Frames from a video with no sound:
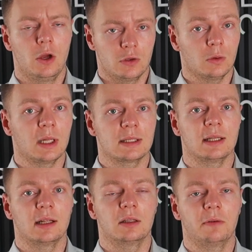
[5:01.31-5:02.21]
So that's
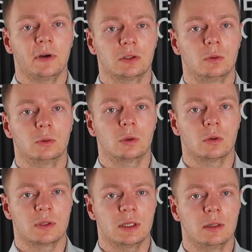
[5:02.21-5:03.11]
another factor to
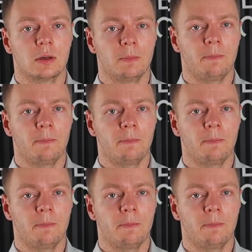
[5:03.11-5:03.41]
consider.